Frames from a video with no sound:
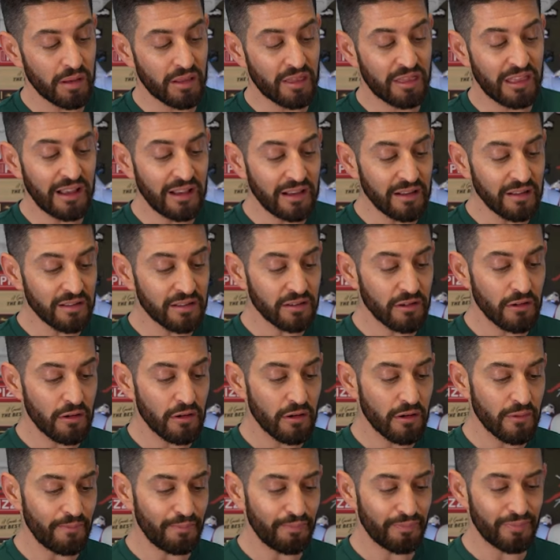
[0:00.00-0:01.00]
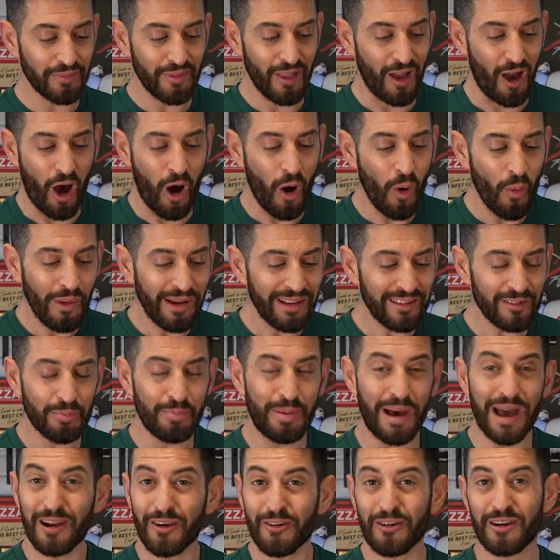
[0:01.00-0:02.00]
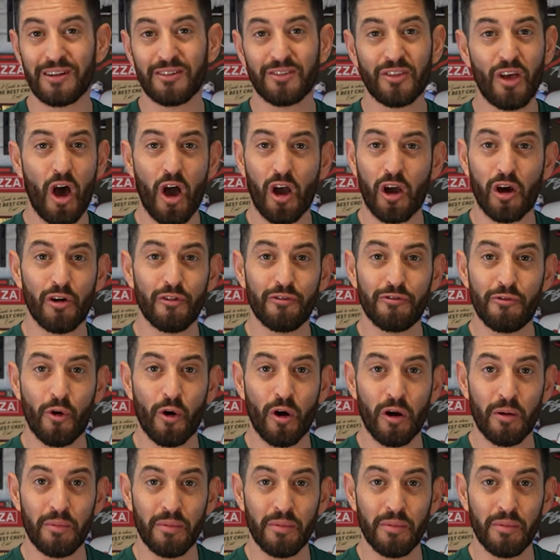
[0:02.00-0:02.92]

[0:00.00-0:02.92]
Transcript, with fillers: But things are always better in taco form,